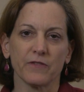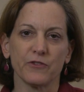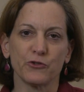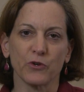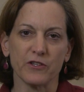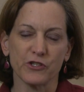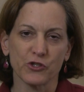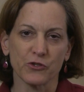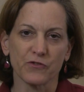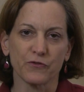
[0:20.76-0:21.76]
of the
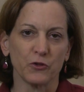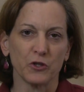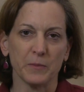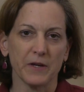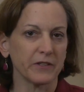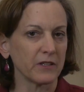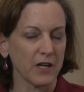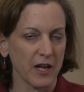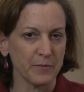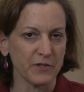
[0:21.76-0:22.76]
Transitions Forum at the
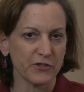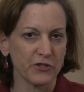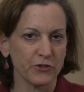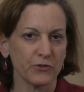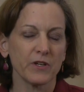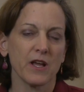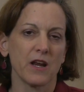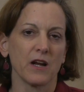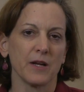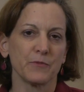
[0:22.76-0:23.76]
Legatum Institute,
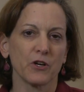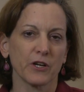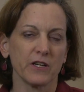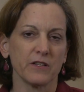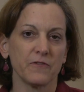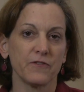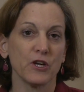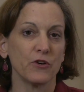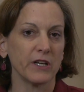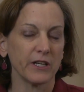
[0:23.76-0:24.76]
and I am talking to
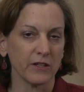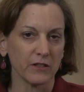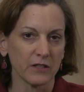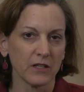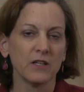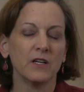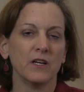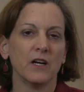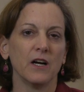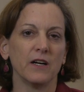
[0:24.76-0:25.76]
Fiona Hill
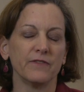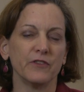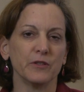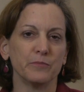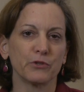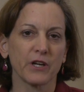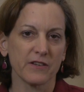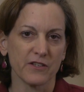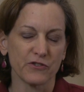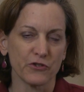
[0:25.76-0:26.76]
of the
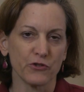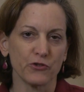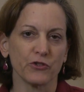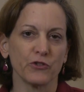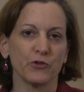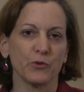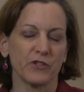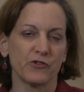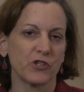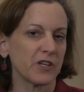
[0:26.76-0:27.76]
Brookings Institution, who
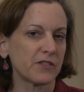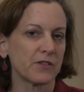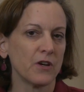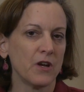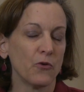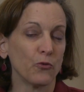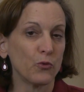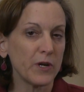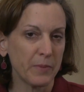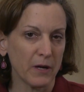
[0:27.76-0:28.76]
has just
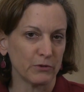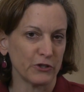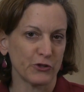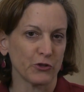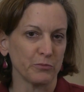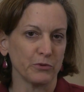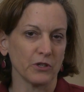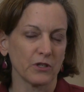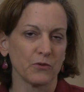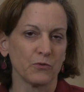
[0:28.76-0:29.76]
republished her
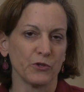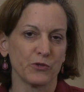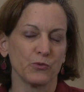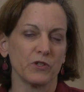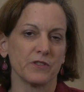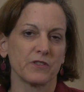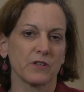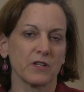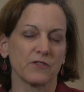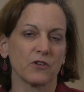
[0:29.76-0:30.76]
book, which
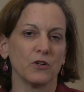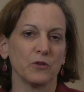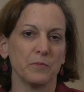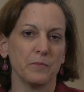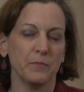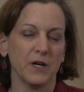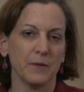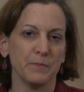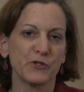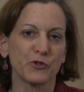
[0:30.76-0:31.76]
is called
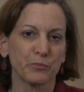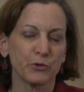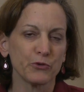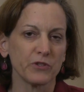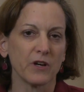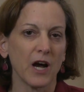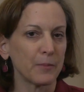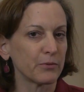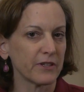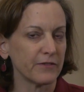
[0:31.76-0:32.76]
Mr. Putin,
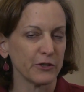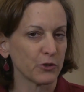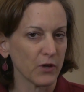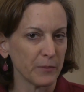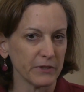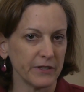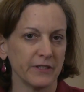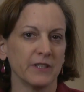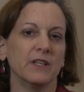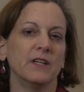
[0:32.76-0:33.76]
Operative in the Kremlin,